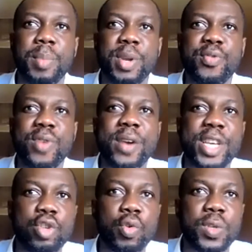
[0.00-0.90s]
mineral
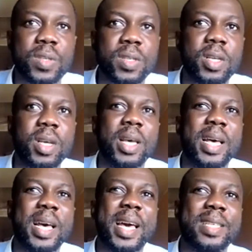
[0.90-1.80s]
resources
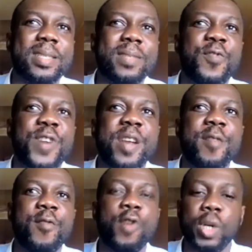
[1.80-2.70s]
is
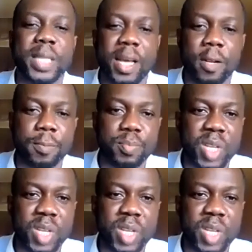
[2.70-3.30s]
very volatile.